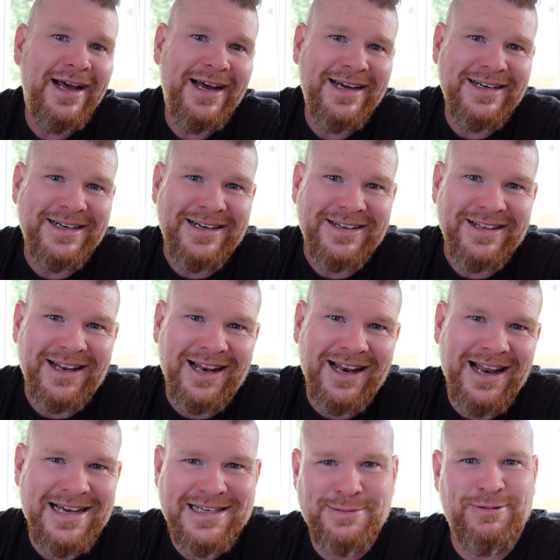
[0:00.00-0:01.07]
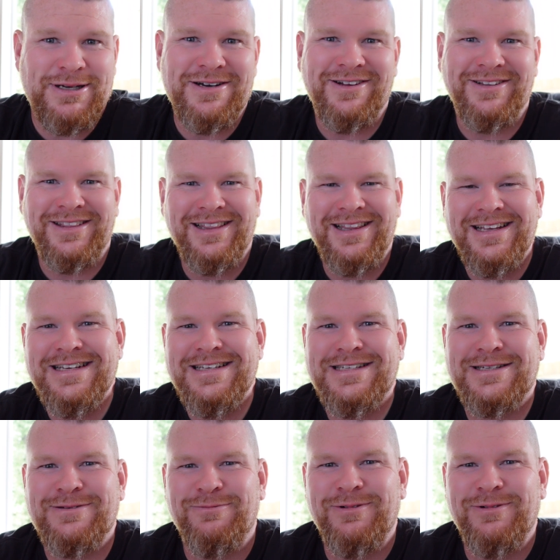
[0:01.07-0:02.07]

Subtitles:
And last but not least,